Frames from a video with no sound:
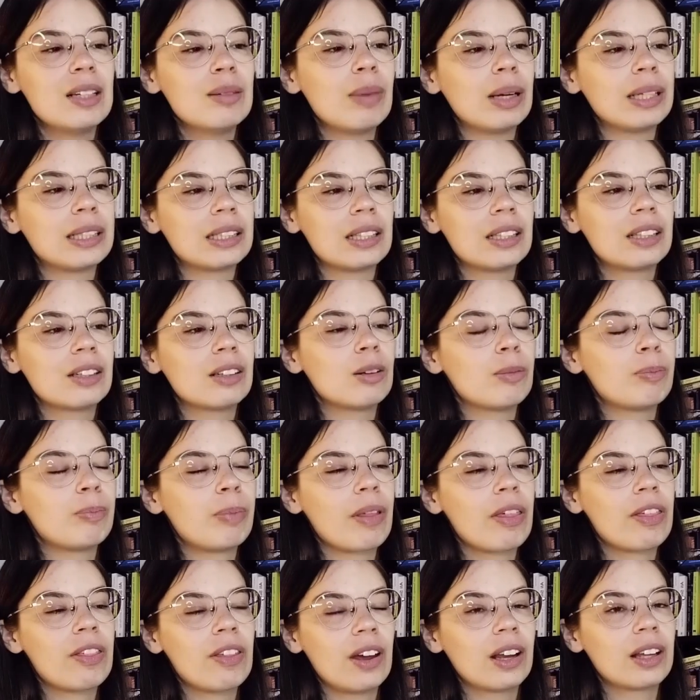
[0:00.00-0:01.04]
as a little
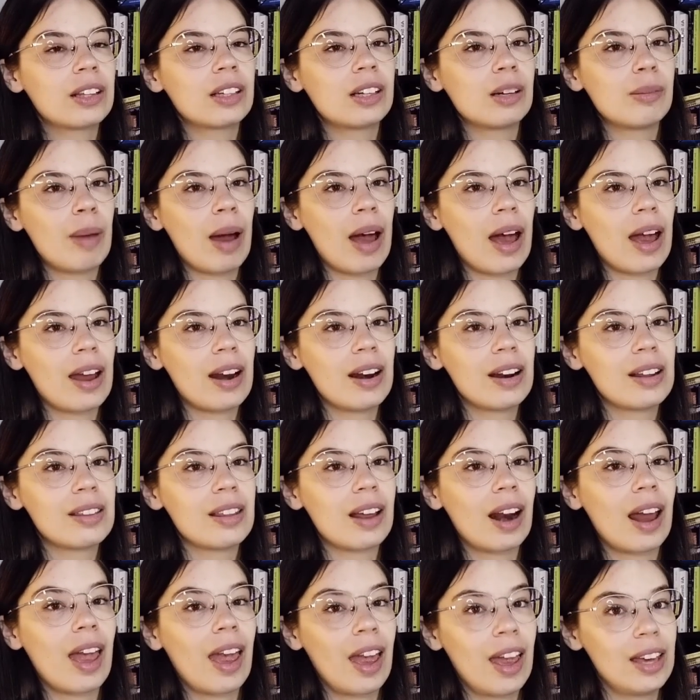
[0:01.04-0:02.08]
pathetic little man
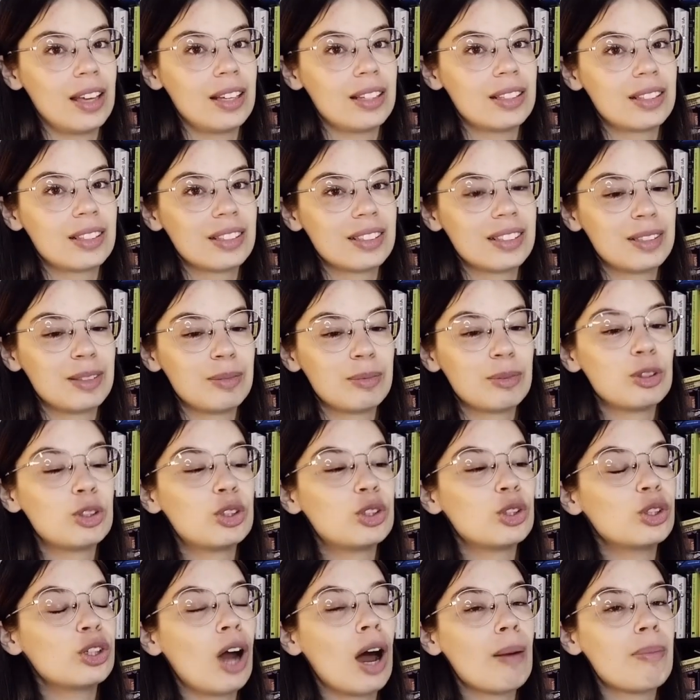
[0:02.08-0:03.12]
that I hate.
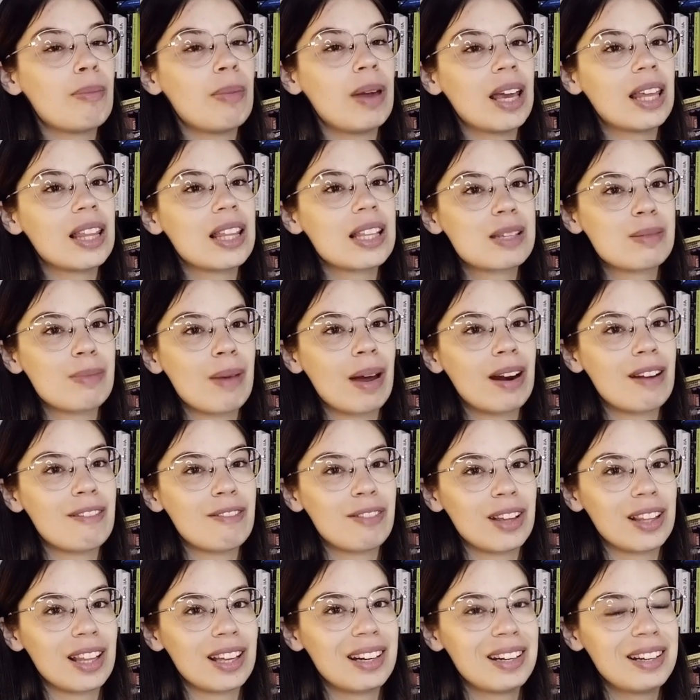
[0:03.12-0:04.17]
Do not make this man a
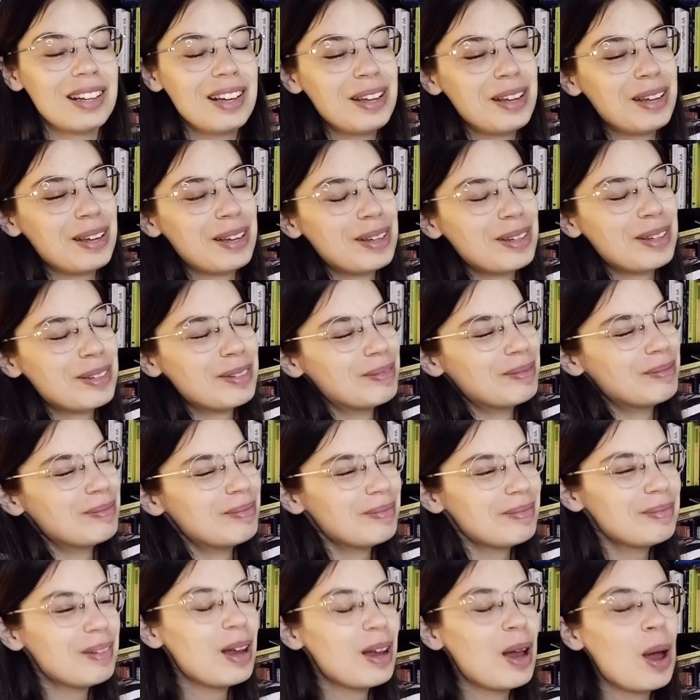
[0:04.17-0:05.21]
villain.
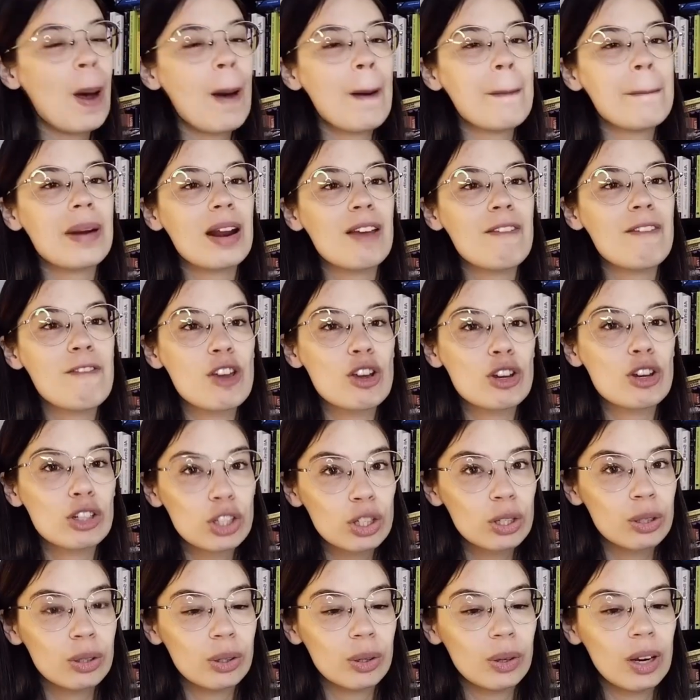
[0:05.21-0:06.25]
But if you
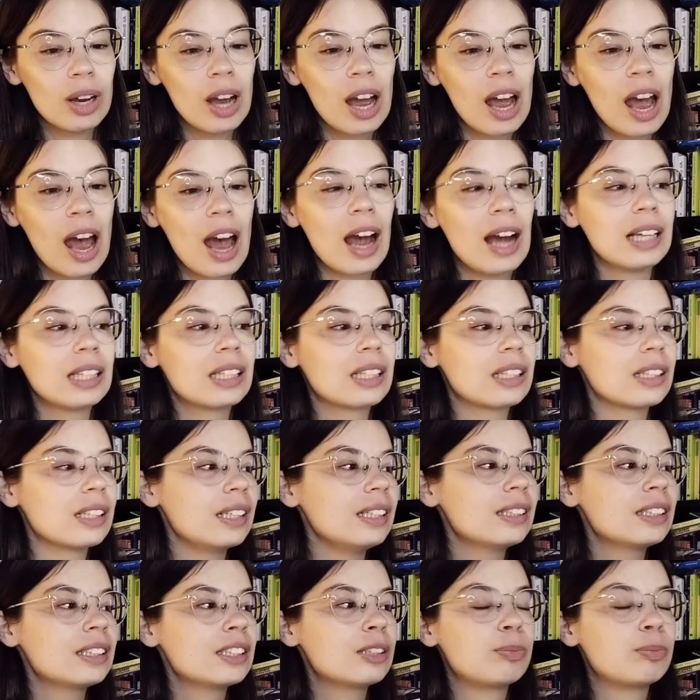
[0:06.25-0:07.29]
do, at
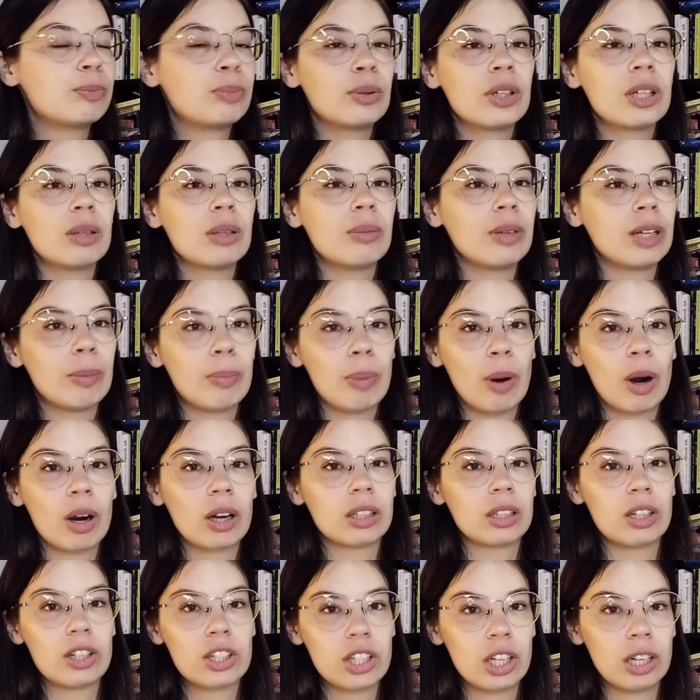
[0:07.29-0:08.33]
least put him in a
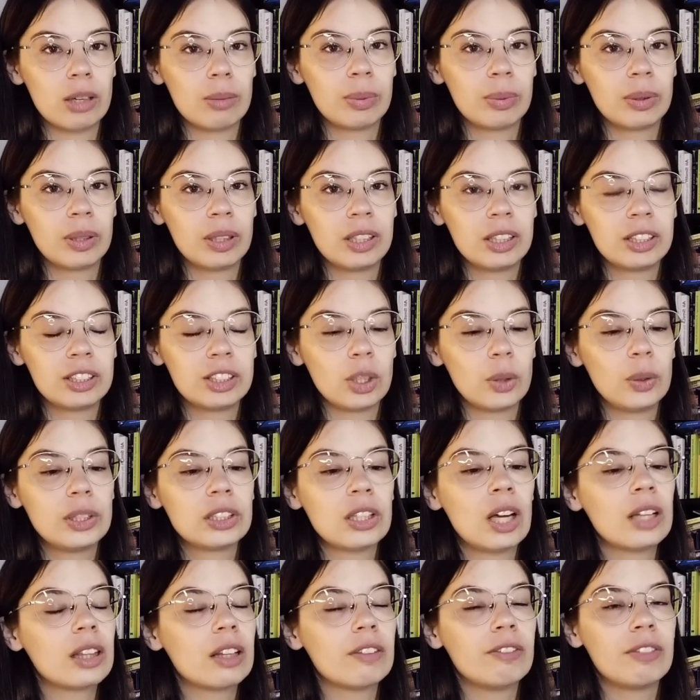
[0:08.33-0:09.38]
partnership, so he's
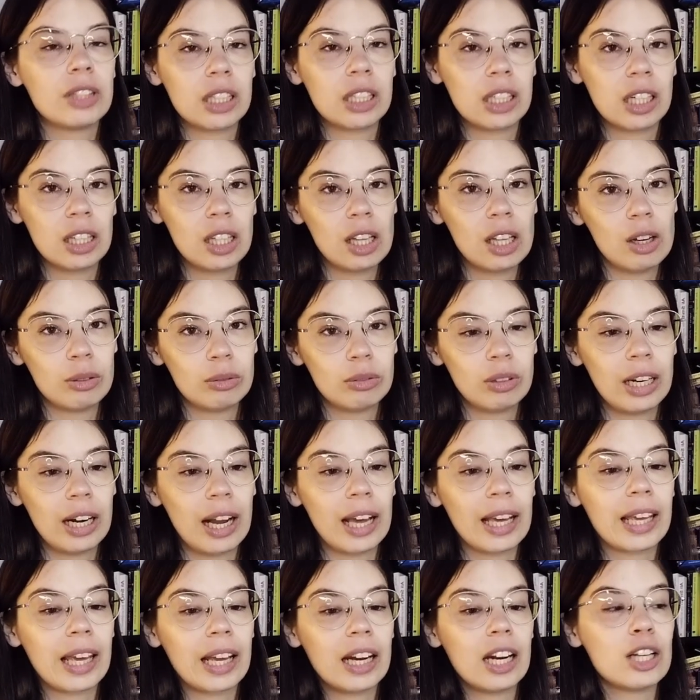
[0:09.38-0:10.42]
not the villain alone, and
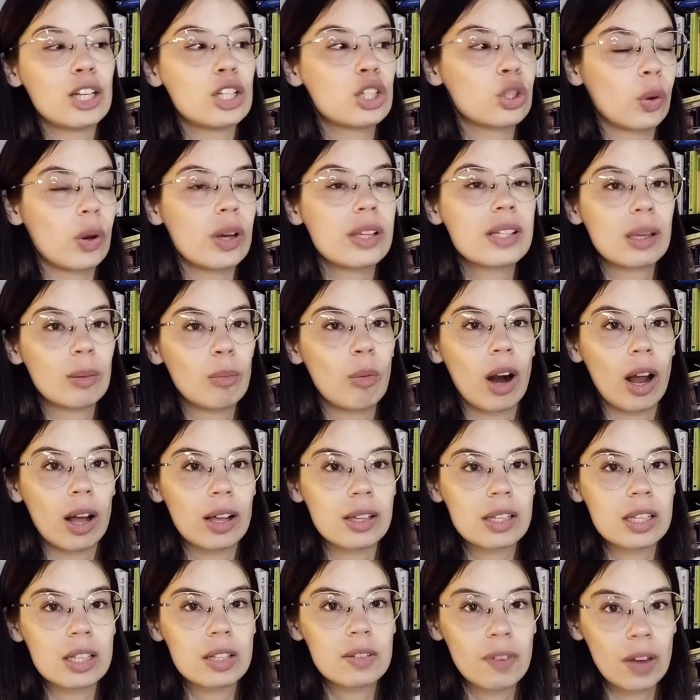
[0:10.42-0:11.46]
I can enjoy someone
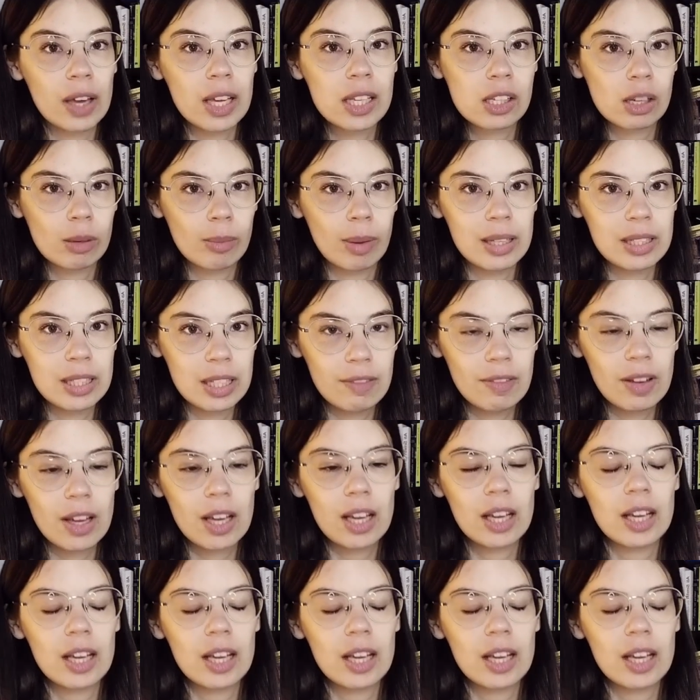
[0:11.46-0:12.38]
else's face on my TV.